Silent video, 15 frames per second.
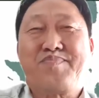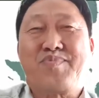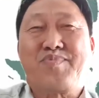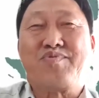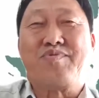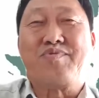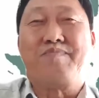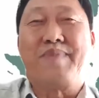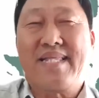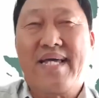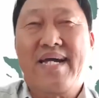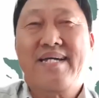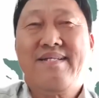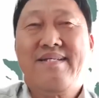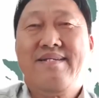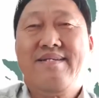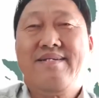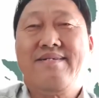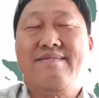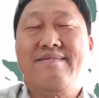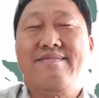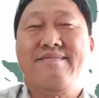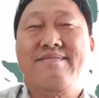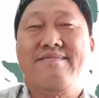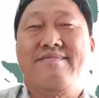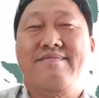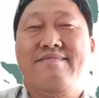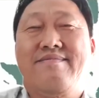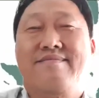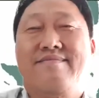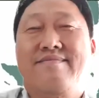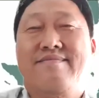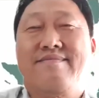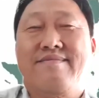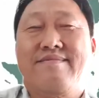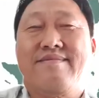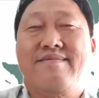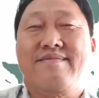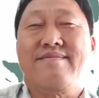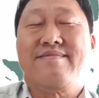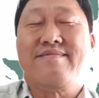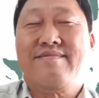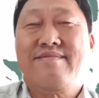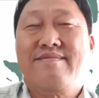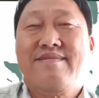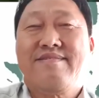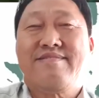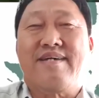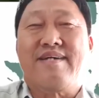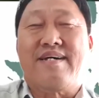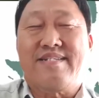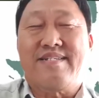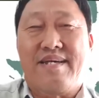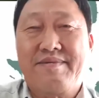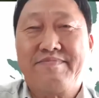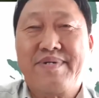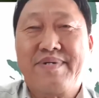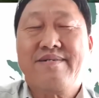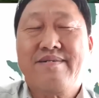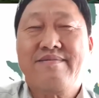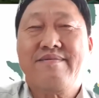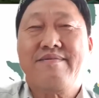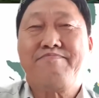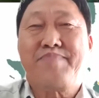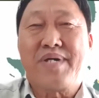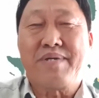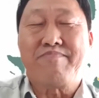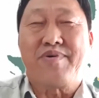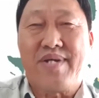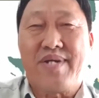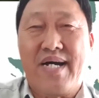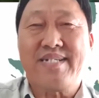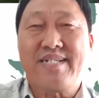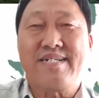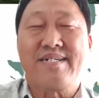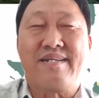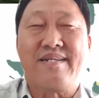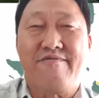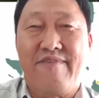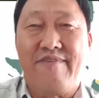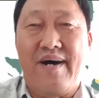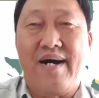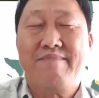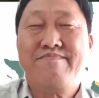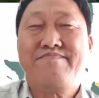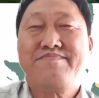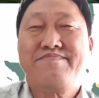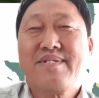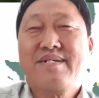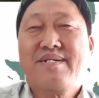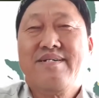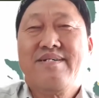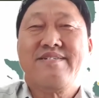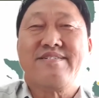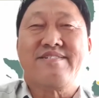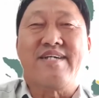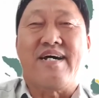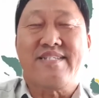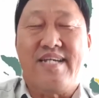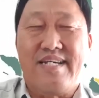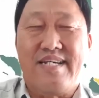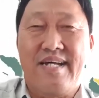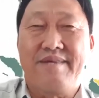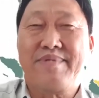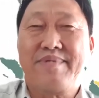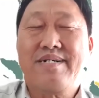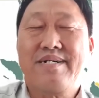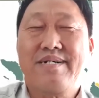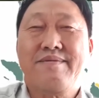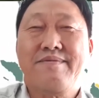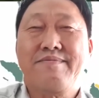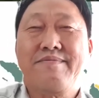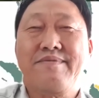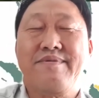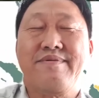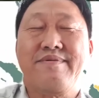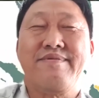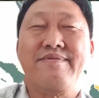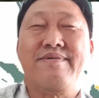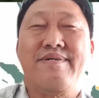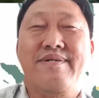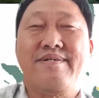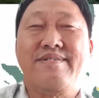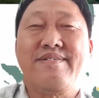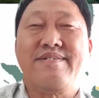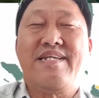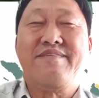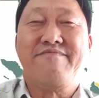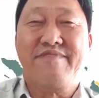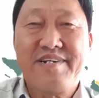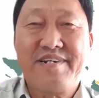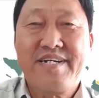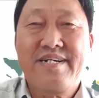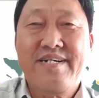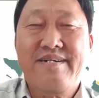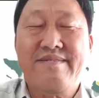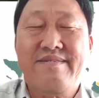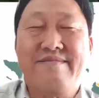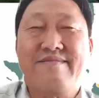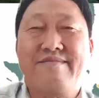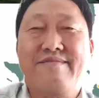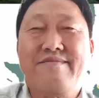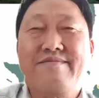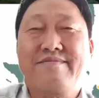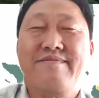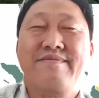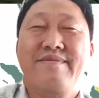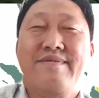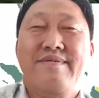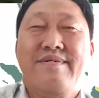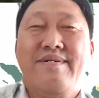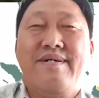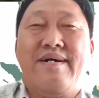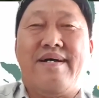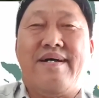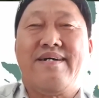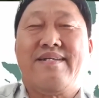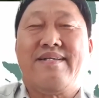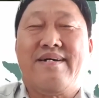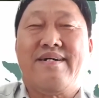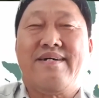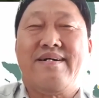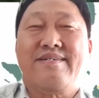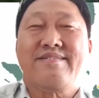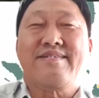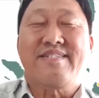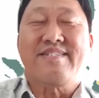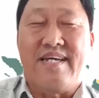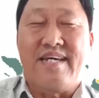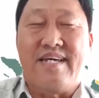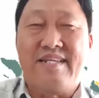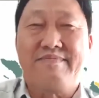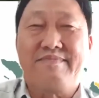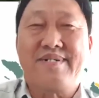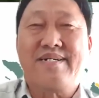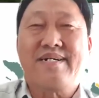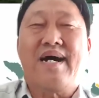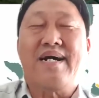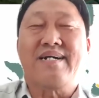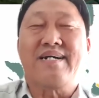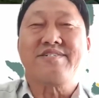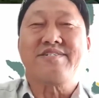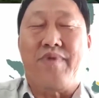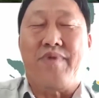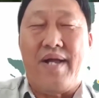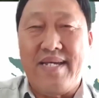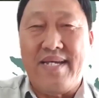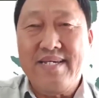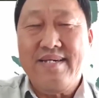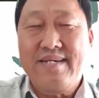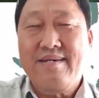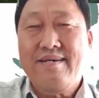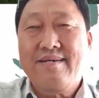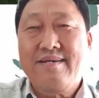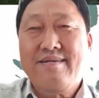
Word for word: to maintain a sustainable pig production in a farm, sustainable uh, delivery, and then uh, sustainable carcass quality,